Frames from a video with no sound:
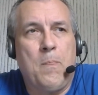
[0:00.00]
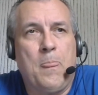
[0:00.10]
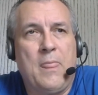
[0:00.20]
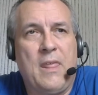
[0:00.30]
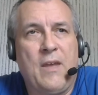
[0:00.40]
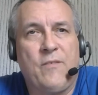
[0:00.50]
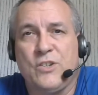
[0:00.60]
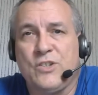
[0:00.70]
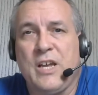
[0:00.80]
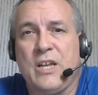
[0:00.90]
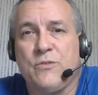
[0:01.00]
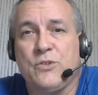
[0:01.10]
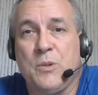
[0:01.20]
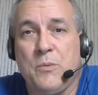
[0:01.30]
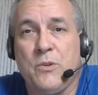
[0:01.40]
having stats for
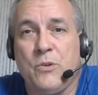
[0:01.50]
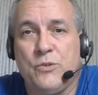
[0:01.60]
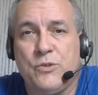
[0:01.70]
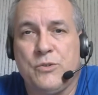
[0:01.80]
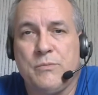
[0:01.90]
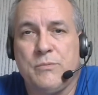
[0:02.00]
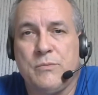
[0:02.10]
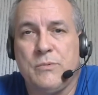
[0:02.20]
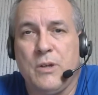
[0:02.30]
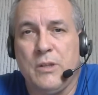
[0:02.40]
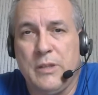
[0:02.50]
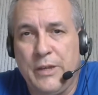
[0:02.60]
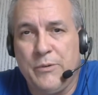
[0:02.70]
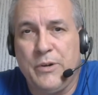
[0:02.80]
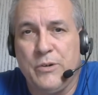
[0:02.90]
some of those
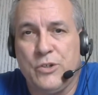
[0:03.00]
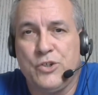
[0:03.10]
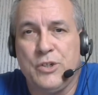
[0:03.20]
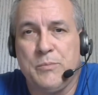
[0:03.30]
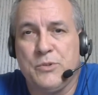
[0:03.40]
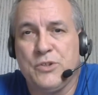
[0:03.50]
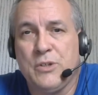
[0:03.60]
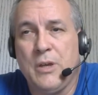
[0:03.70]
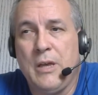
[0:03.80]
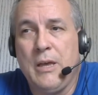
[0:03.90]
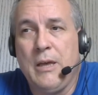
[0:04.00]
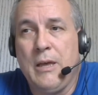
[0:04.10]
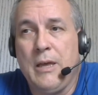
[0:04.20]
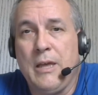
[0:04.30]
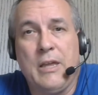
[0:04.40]
later era ships
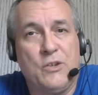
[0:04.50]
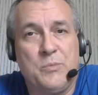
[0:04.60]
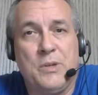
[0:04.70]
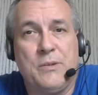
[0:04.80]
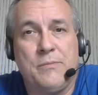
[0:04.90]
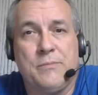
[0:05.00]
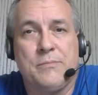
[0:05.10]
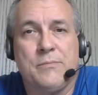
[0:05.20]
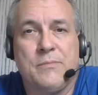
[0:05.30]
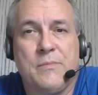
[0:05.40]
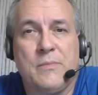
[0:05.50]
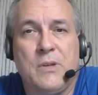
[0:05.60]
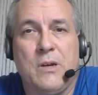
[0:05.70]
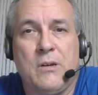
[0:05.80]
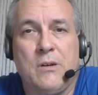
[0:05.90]
has been
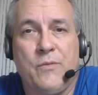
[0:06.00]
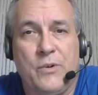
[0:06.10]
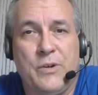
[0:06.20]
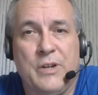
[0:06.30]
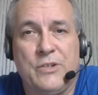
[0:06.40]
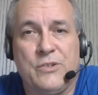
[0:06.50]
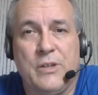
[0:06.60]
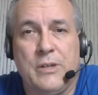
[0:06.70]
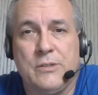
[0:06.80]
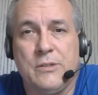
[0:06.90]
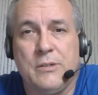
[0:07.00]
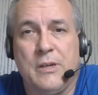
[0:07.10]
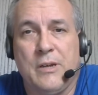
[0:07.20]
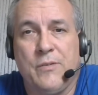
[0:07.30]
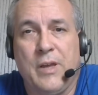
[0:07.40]
a very nice thing to
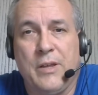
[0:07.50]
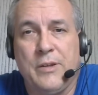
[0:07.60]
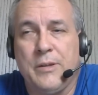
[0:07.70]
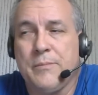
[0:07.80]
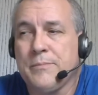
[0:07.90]
have handy.